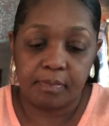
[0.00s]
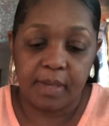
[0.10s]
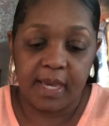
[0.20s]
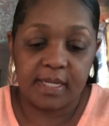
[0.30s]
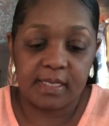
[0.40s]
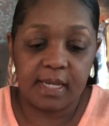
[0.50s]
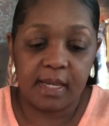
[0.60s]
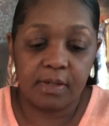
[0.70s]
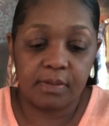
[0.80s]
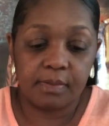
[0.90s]
Pat it
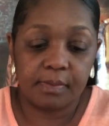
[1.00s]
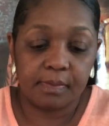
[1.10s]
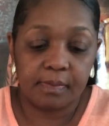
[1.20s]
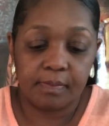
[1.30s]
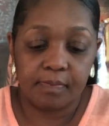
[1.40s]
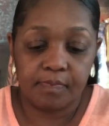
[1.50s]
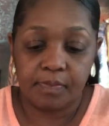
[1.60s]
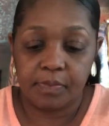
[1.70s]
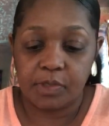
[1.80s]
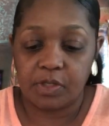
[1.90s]
down
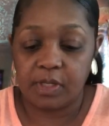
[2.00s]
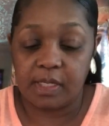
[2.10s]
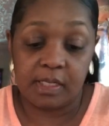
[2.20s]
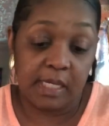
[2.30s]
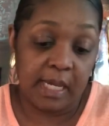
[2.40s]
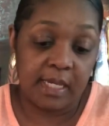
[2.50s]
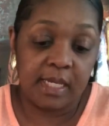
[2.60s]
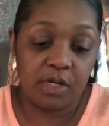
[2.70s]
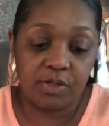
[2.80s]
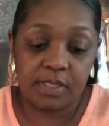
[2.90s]
so that it
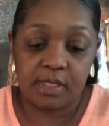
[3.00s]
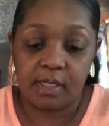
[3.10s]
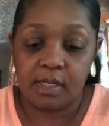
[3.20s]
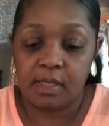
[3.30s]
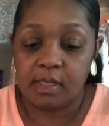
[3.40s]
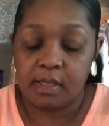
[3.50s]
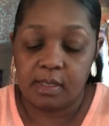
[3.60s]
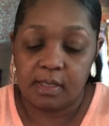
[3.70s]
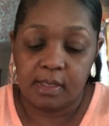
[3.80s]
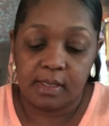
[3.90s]
adheres
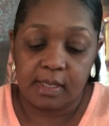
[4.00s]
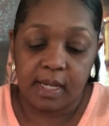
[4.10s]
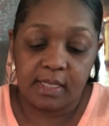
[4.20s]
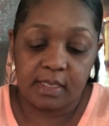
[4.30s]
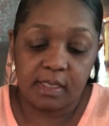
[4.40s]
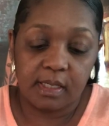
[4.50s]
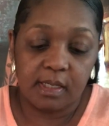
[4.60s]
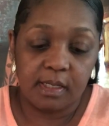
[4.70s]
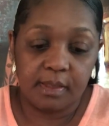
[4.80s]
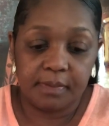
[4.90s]
nice and
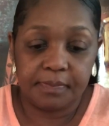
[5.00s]
good.